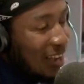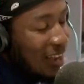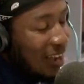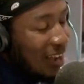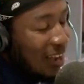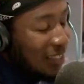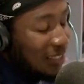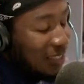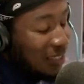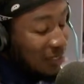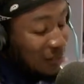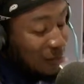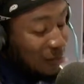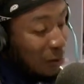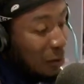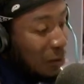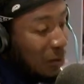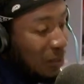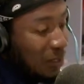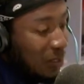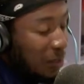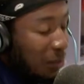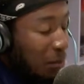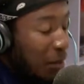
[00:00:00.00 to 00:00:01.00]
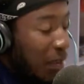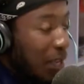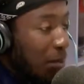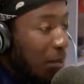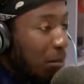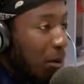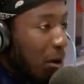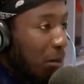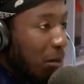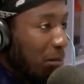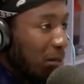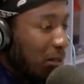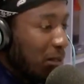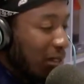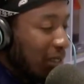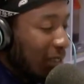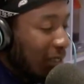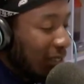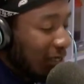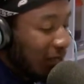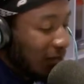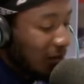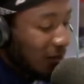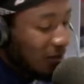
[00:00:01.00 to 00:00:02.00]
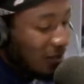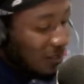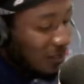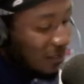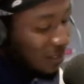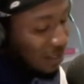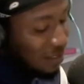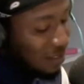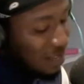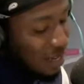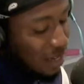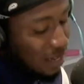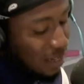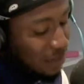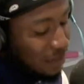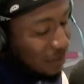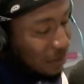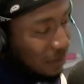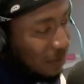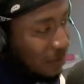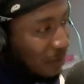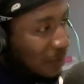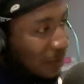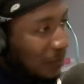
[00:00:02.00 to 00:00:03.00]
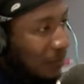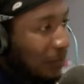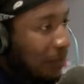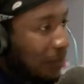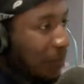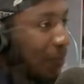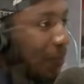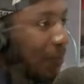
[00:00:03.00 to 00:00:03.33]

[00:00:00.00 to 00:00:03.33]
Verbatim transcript: I just focus on making pop music. So why the, was the change?